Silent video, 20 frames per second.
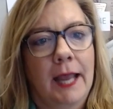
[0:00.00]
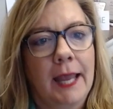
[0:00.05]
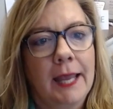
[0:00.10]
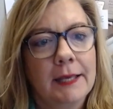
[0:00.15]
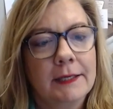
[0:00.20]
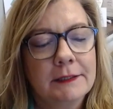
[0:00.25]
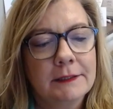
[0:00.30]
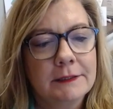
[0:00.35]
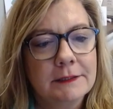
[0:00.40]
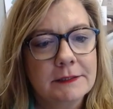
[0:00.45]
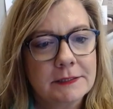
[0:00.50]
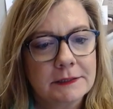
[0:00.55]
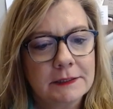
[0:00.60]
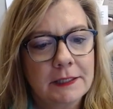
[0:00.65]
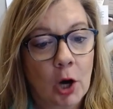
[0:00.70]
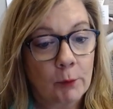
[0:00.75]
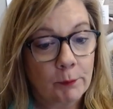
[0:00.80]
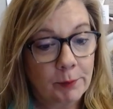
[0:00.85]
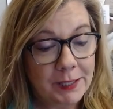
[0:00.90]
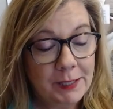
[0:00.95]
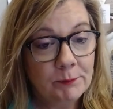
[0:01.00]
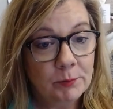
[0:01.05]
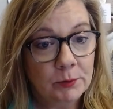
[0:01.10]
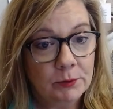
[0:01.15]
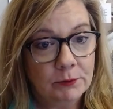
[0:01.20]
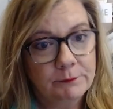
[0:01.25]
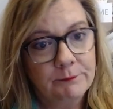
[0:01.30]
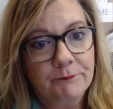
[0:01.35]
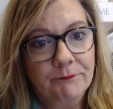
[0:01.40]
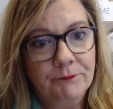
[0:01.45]
and our
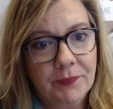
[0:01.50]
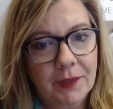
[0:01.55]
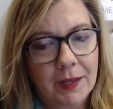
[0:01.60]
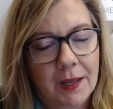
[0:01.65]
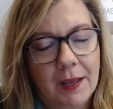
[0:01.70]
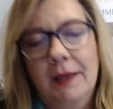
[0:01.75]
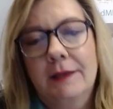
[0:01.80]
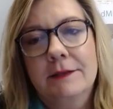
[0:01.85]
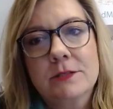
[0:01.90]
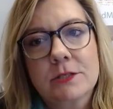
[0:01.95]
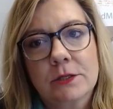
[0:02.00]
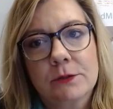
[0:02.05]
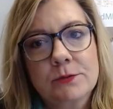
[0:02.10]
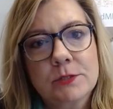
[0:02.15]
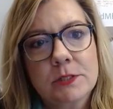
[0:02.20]
people. And so